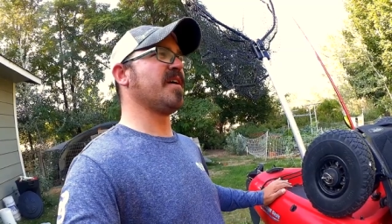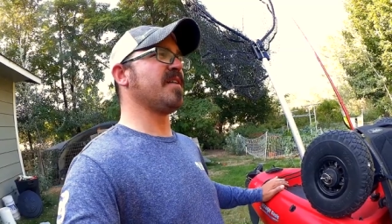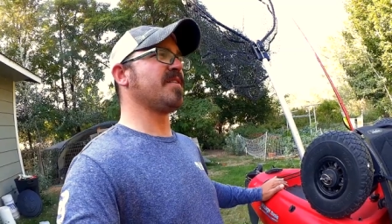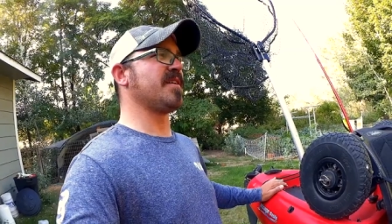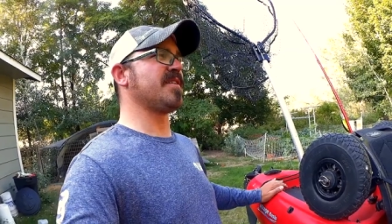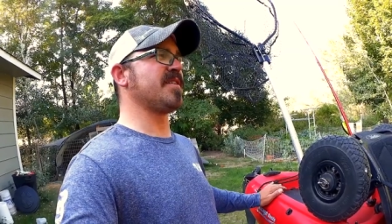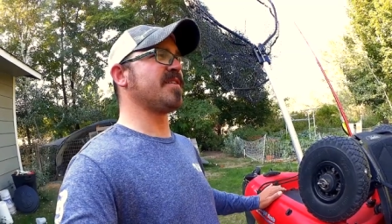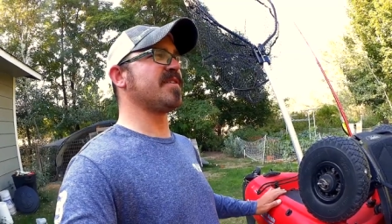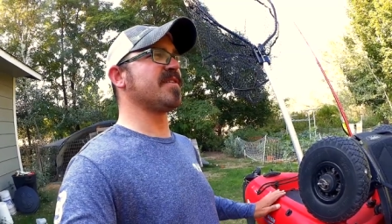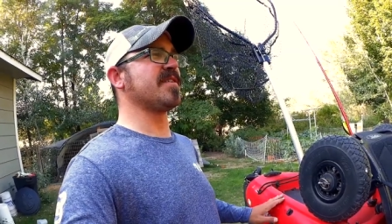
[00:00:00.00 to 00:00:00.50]
They
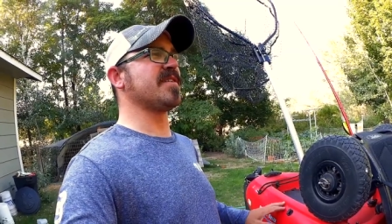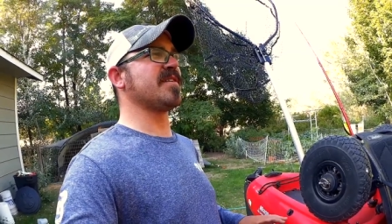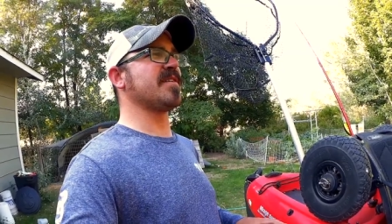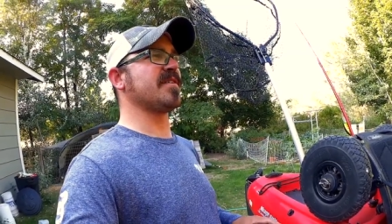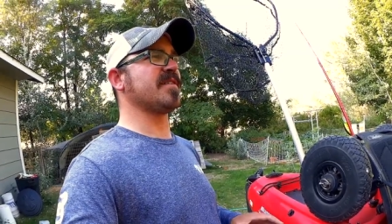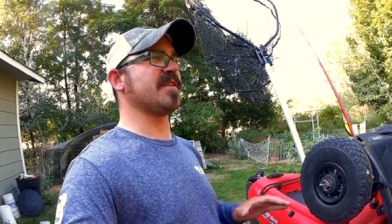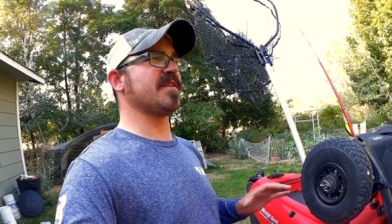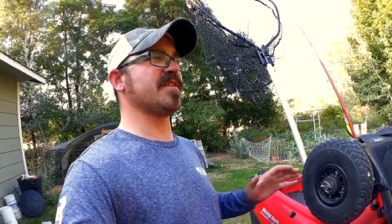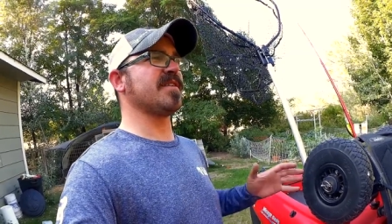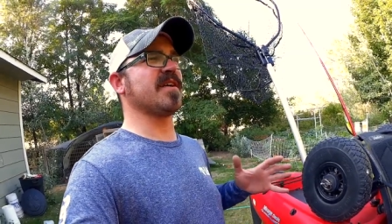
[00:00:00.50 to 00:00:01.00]
did the
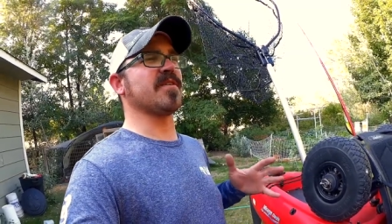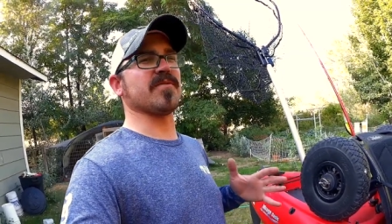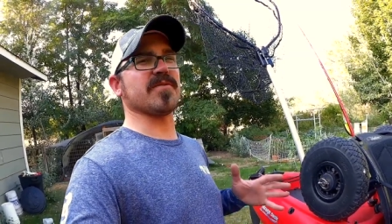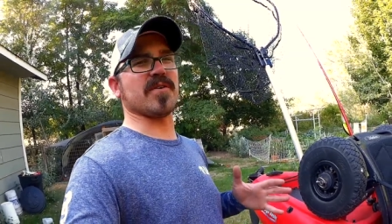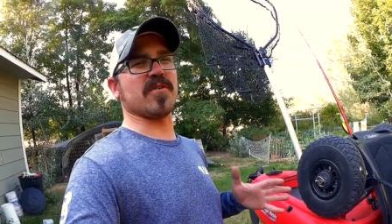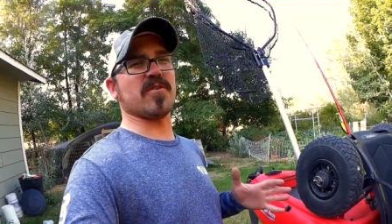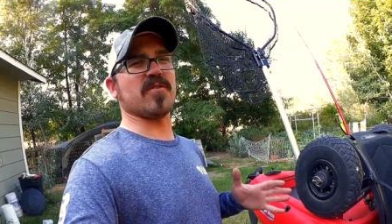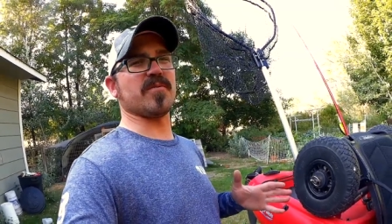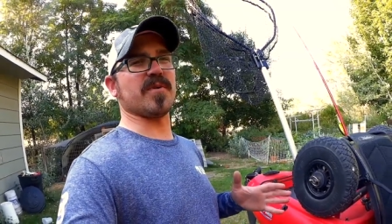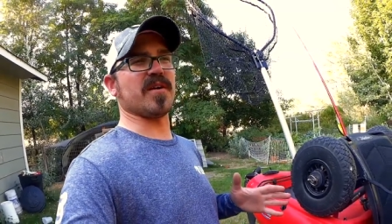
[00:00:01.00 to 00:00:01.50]
they did that with the
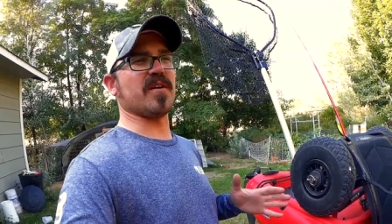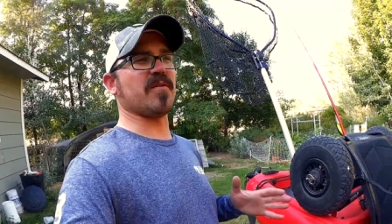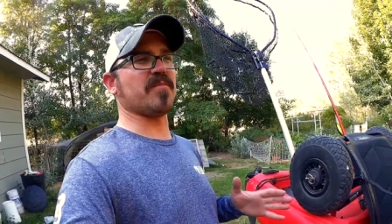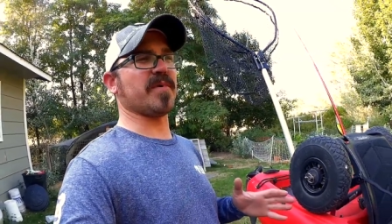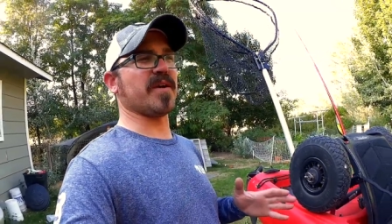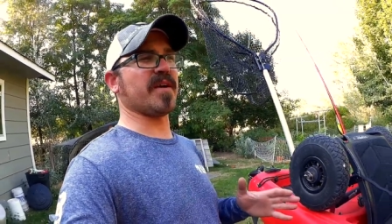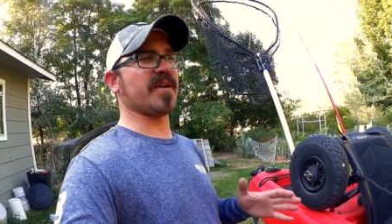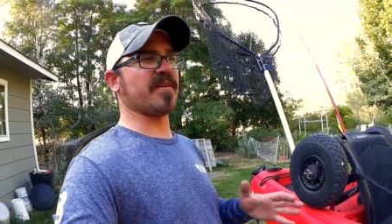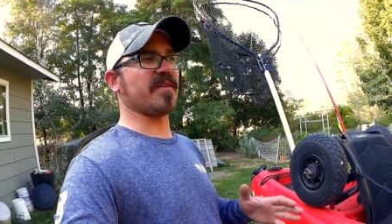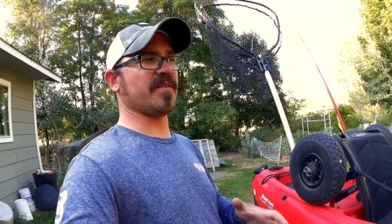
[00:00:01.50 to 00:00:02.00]
Hobie
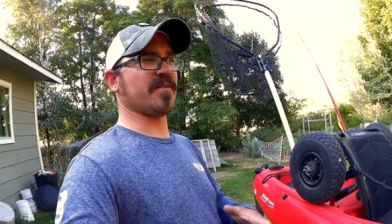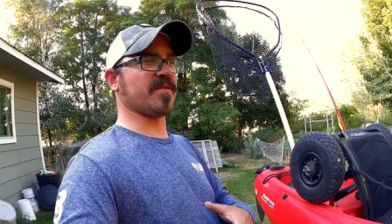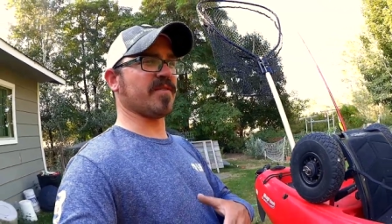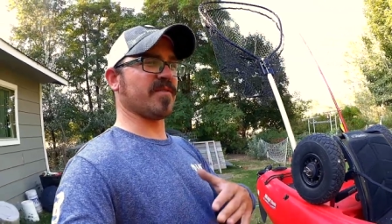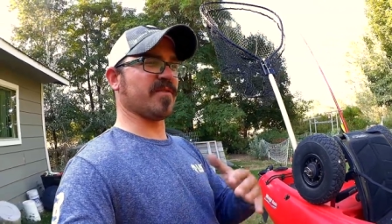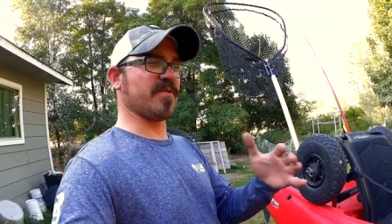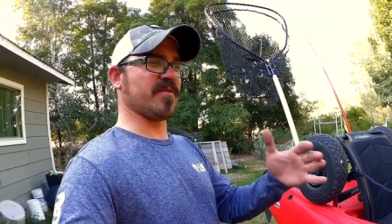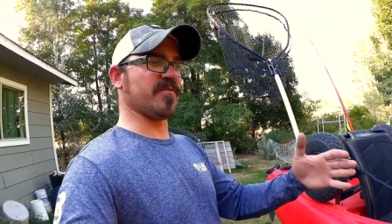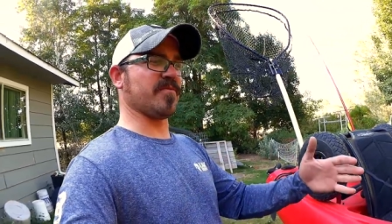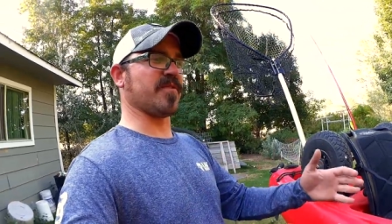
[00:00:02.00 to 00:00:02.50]
Outback on the
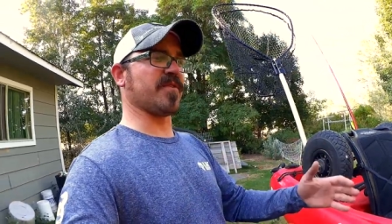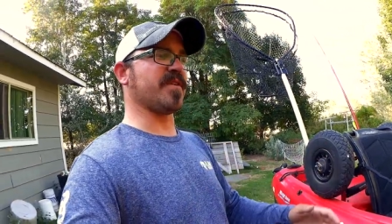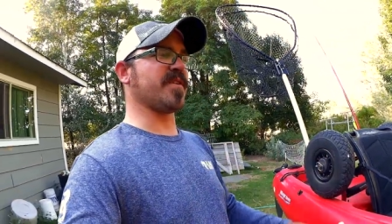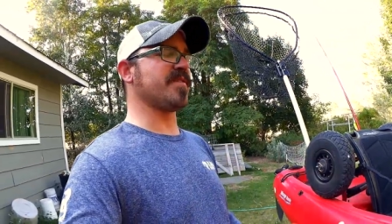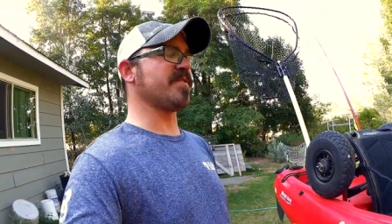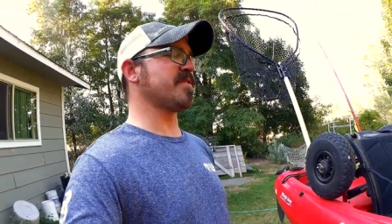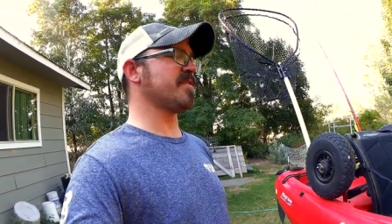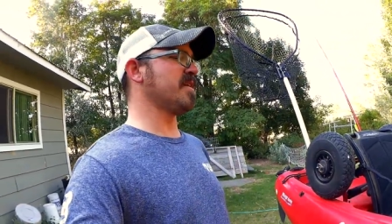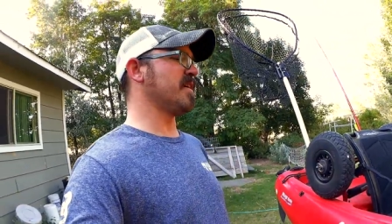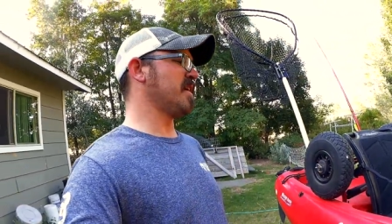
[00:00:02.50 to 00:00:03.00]
new release,